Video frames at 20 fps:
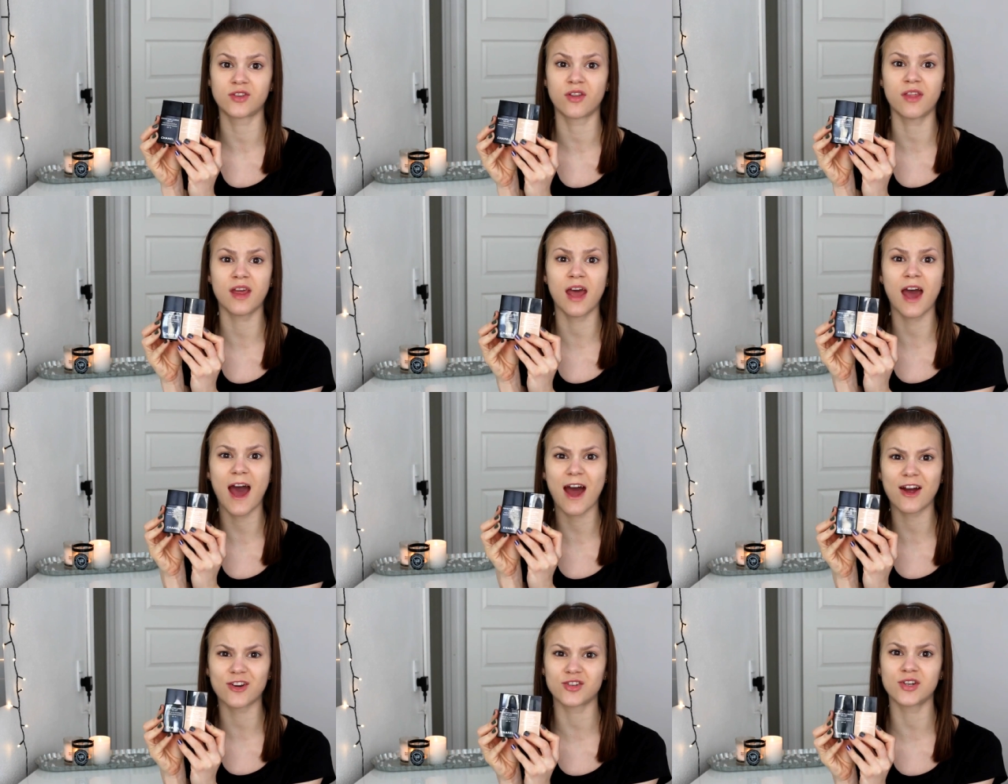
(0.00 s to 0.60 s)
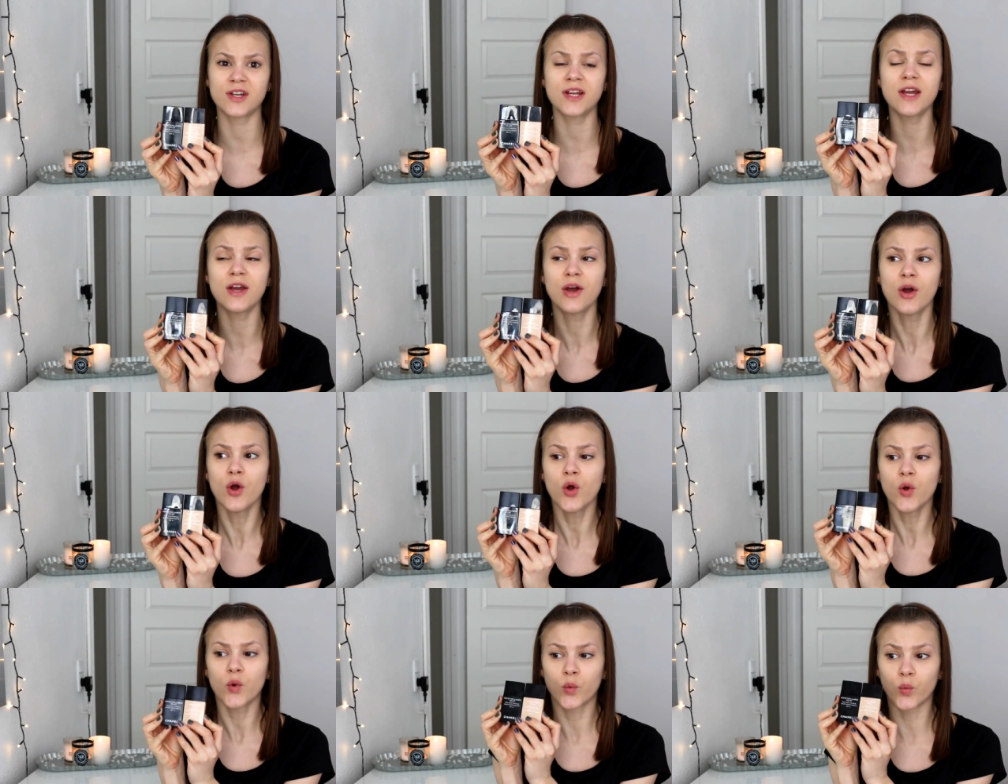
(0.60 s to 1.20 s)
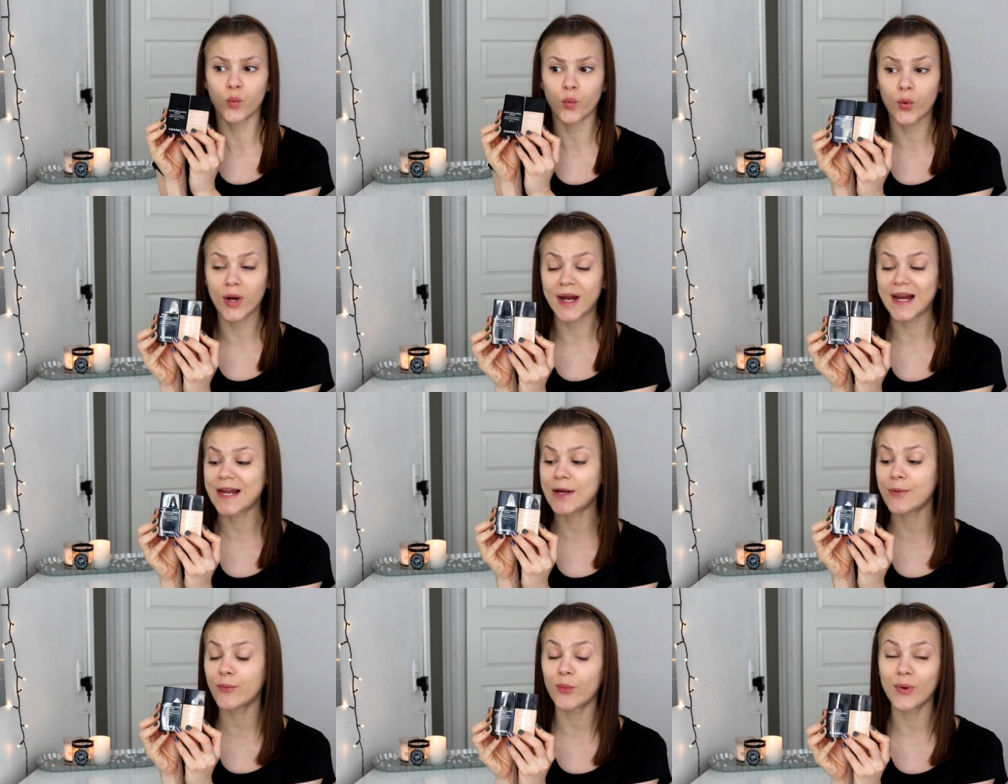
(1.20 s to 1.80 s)
So they are actually
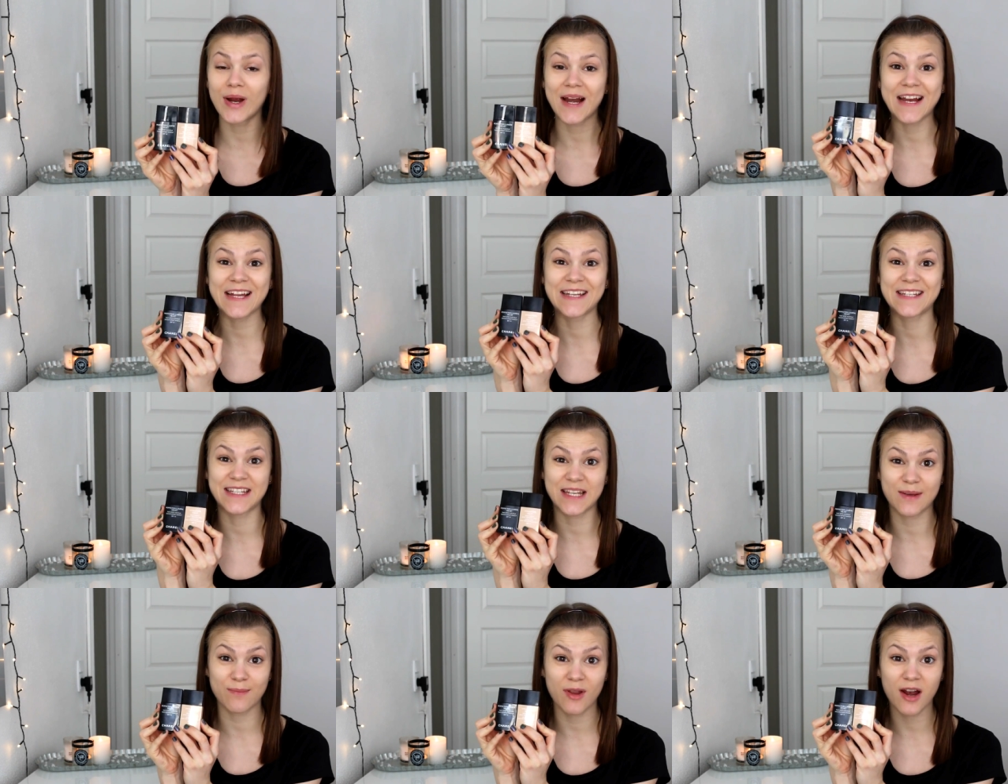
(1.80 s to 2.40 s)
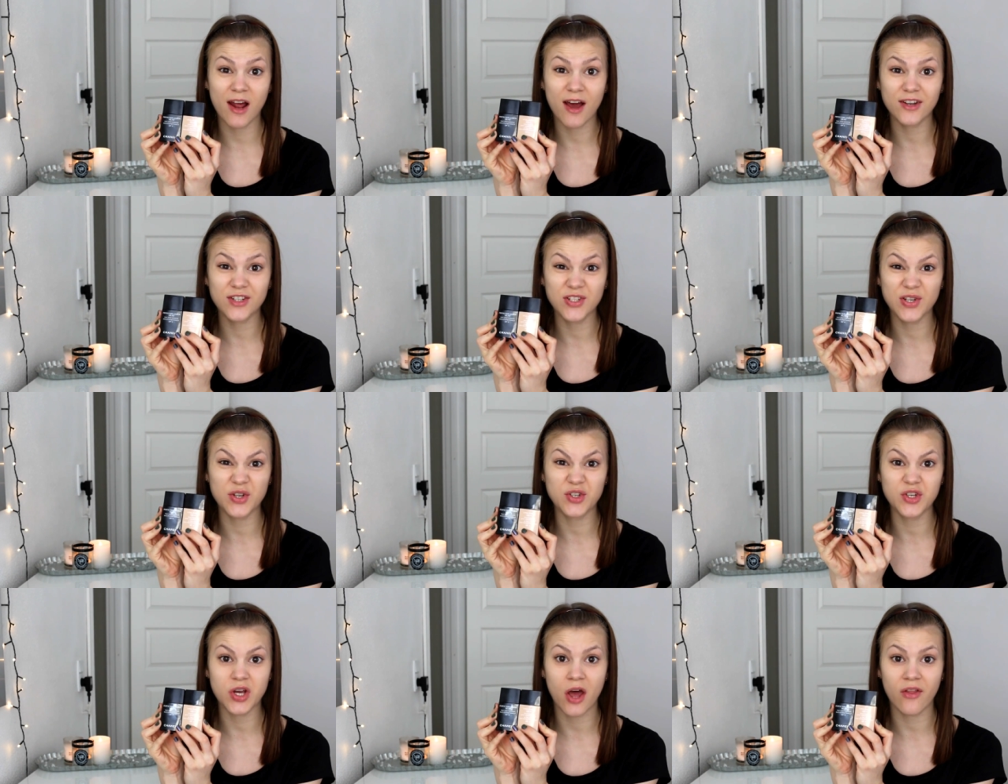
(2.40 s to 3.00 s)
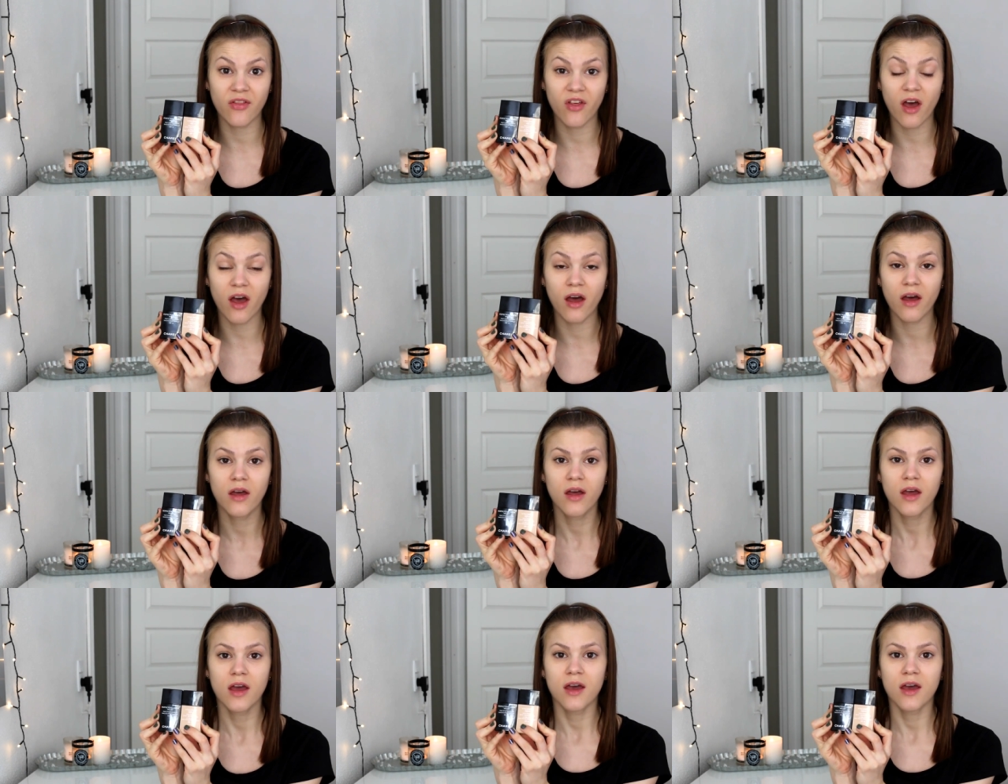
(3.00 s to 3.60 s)
really, really similar to each other.